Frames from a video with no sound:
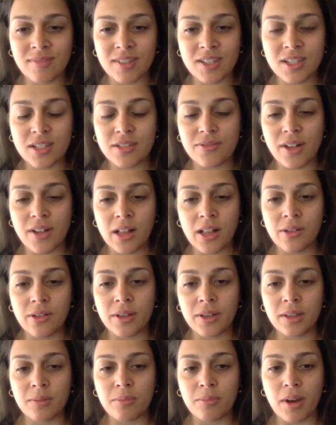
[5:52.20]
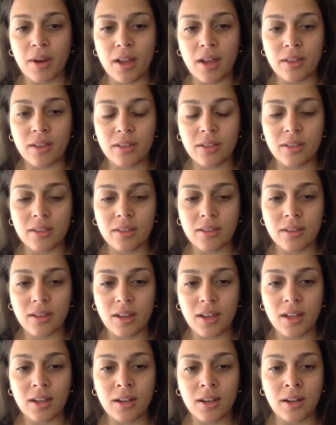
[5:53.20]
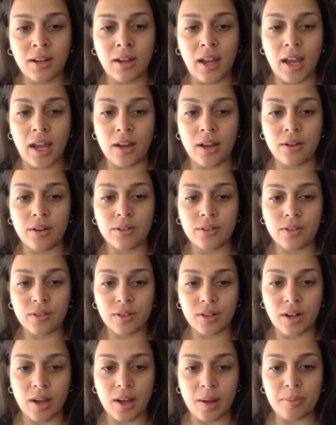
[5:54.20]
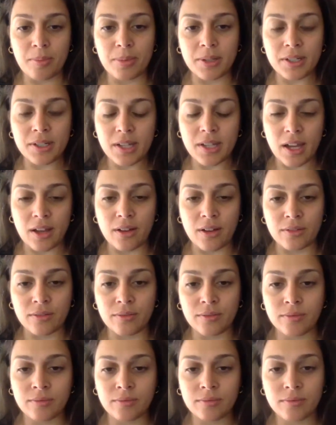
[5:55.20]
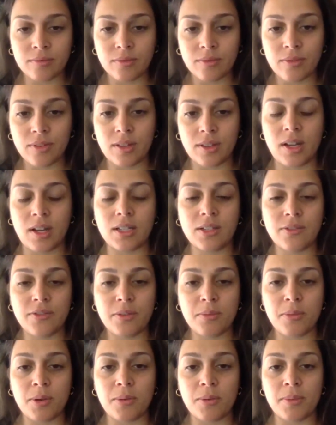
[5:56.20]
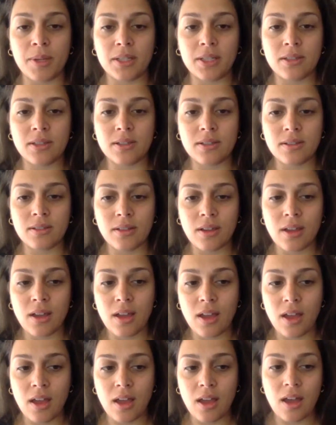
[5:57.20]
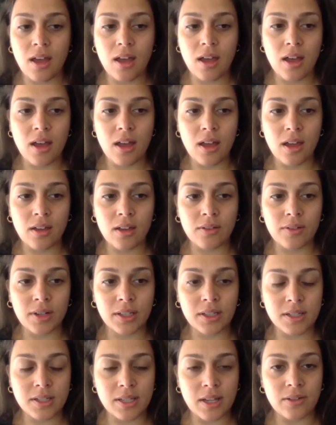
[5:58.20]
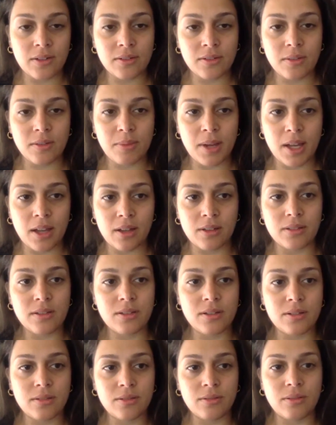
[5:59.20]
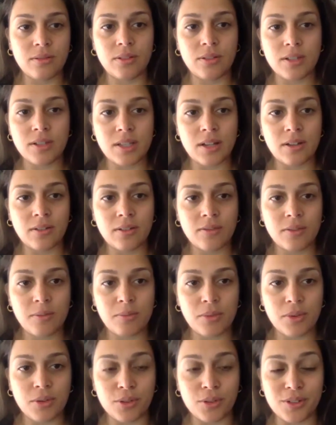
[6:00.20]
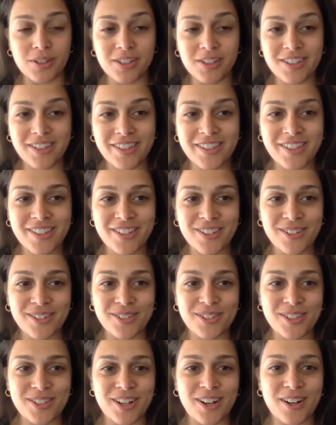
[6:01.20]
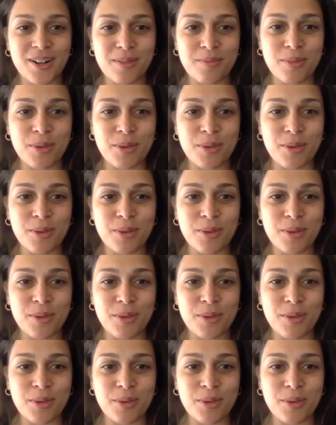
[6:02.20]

Just following the breath in and out or up and down for the next few moments. I'll ring the sound of the bell or the sound of the bowl to start our